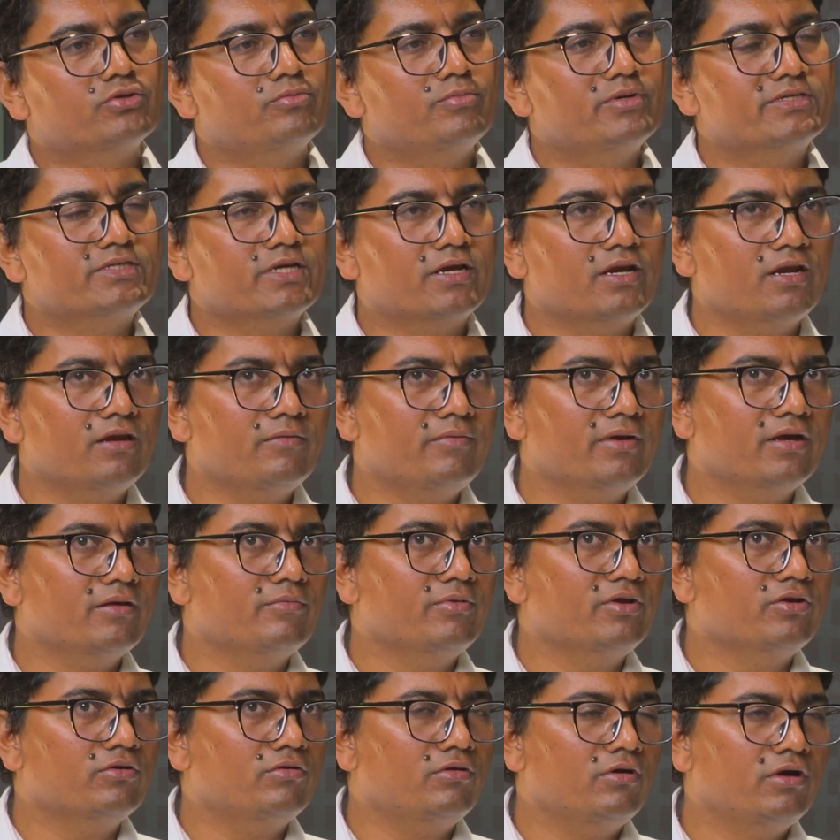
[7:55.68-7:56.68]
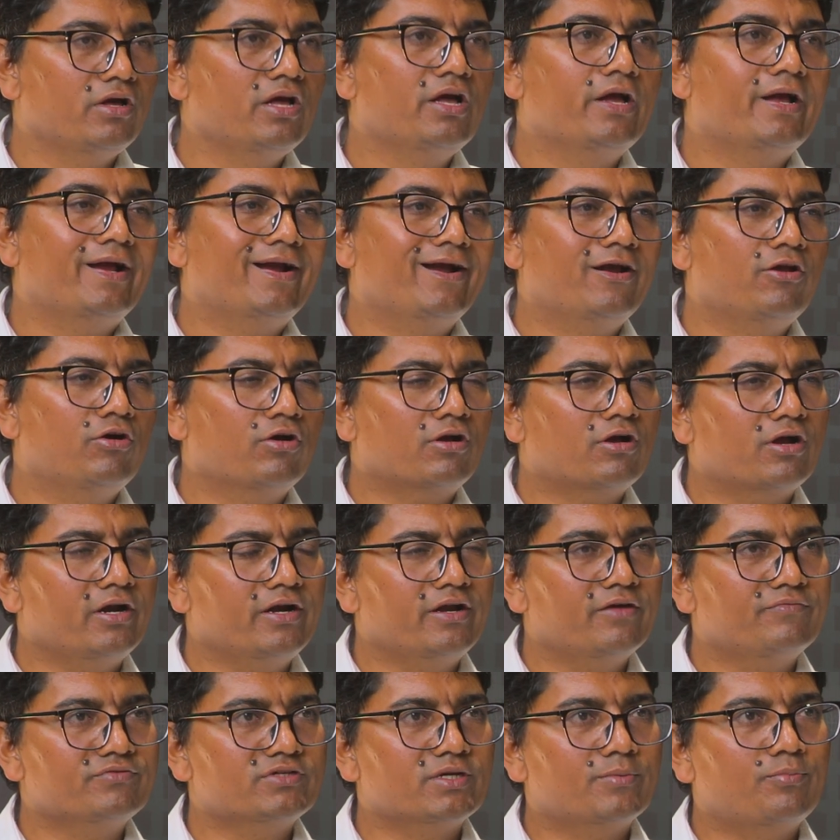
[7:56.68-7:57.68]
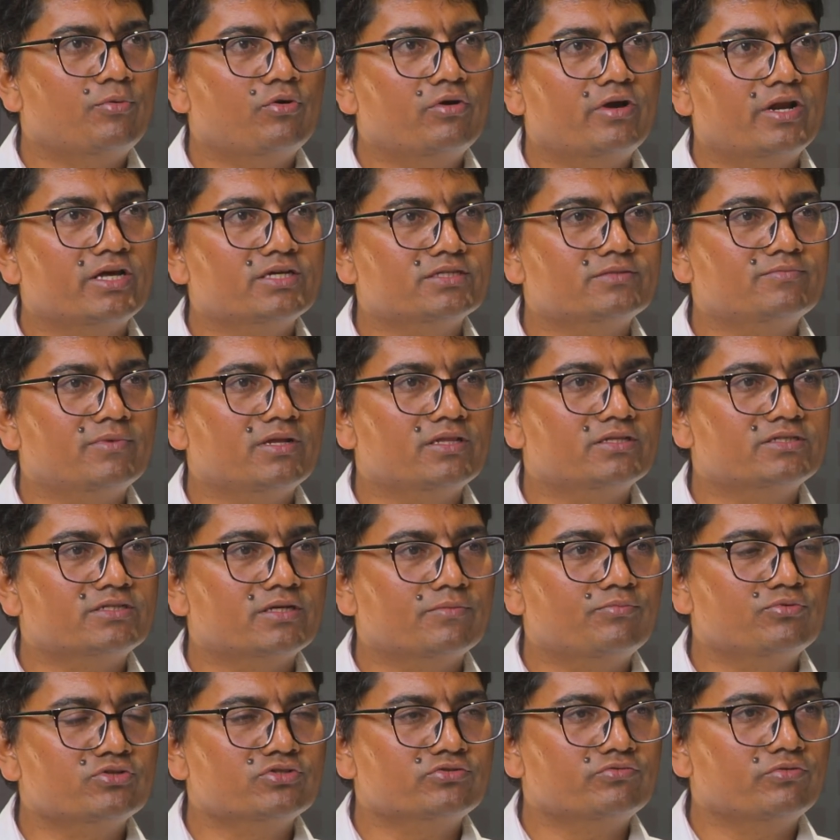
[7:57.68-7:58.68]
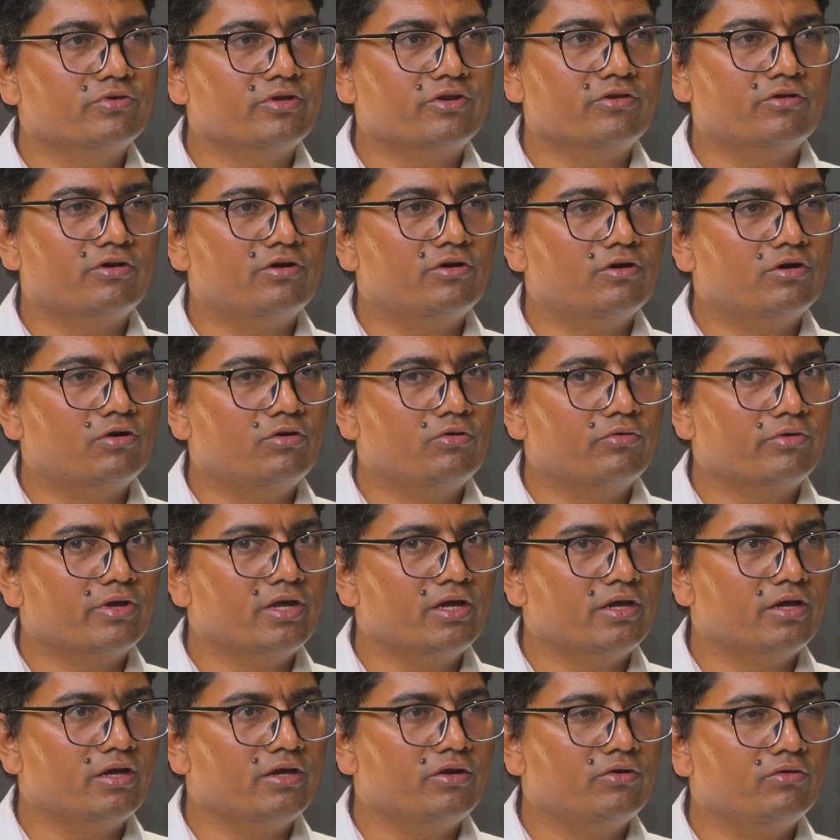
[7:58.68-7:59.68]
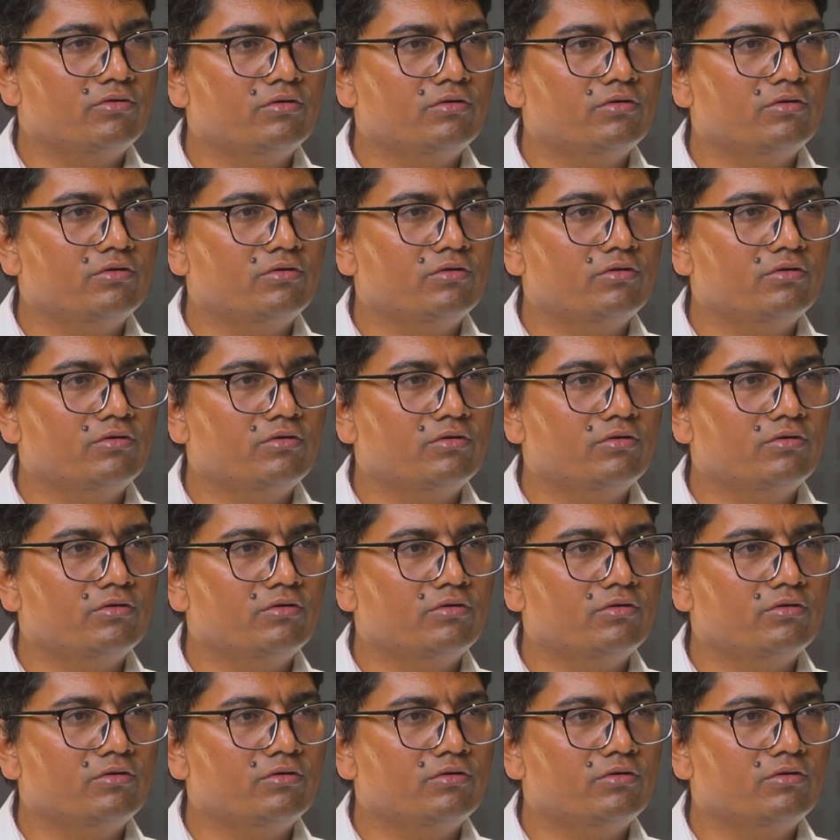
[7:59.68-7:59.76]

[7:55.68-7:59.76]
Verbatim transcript: so basically we have, ad hoc kind of support as well. Suppose where you're not looking,